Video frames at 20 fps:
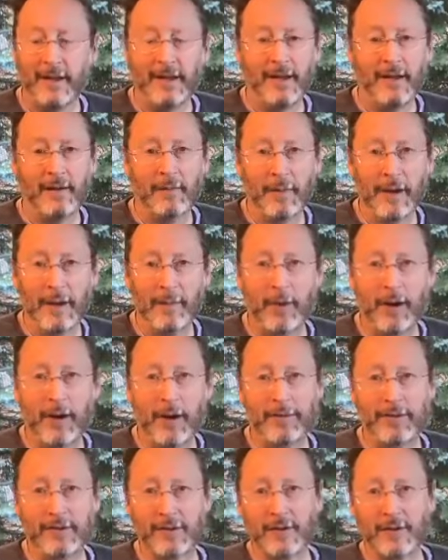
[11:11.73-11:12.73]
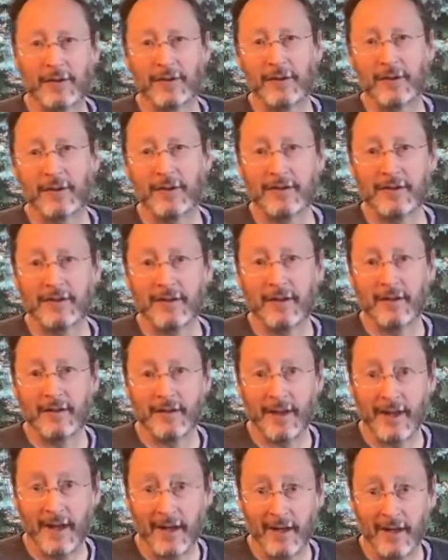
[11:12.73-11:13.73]
My proposition is
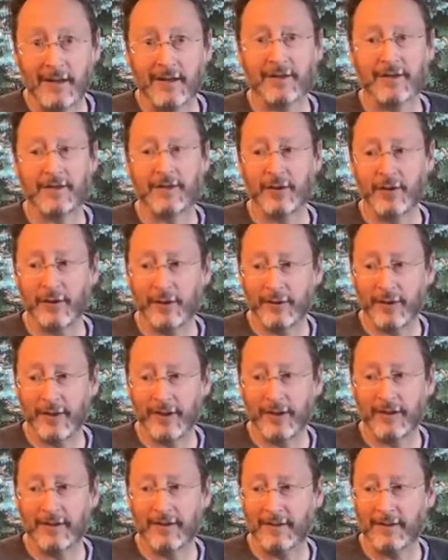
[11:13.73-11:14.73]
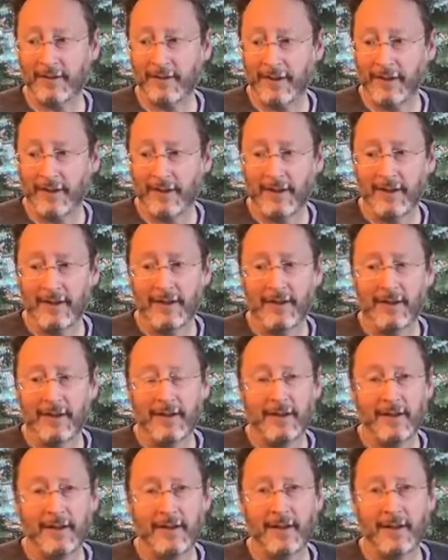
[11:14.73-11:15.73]
that it is the journey.
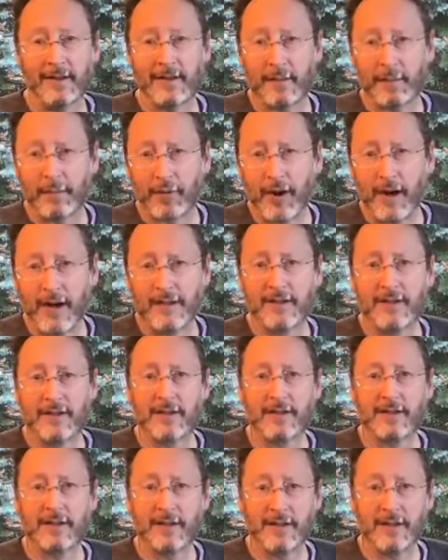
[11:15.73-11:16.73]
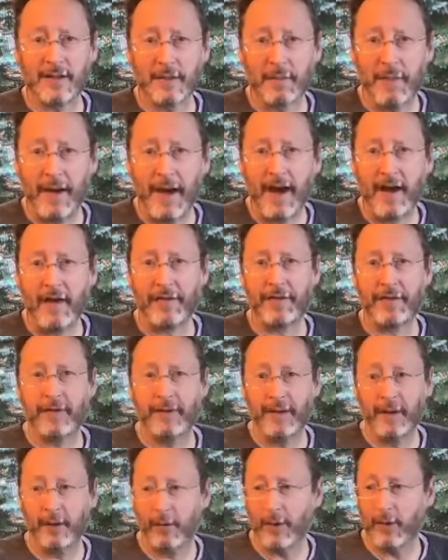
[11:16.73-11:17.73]
It is the process. It is the path
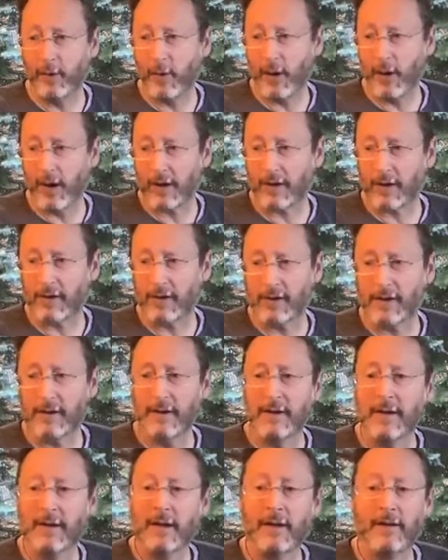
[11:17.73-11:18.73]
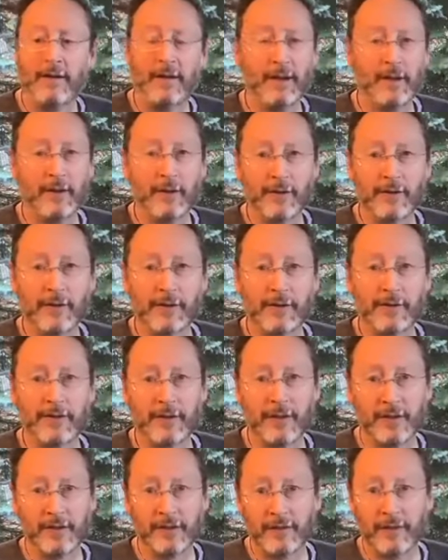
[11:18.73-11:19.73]
that we walk that nurtures
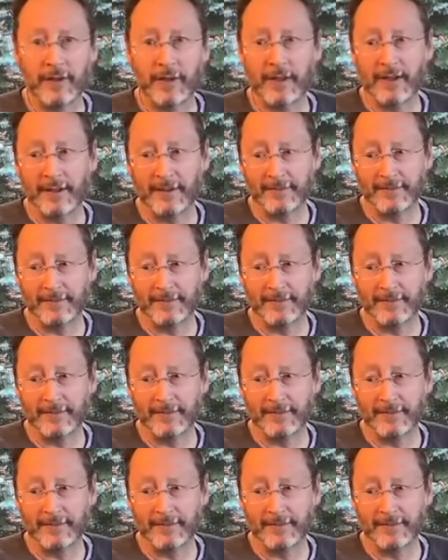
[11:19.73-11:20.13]
our divinity.